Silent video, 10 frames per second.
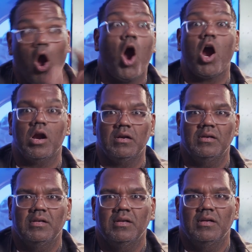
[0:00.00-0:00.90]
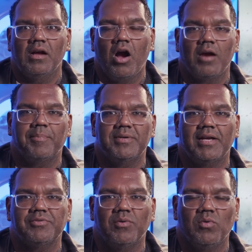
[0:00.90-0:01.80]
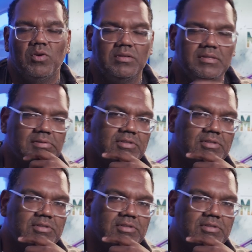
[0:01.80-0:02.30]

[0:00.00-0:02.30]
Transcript: are our protectorate worlds.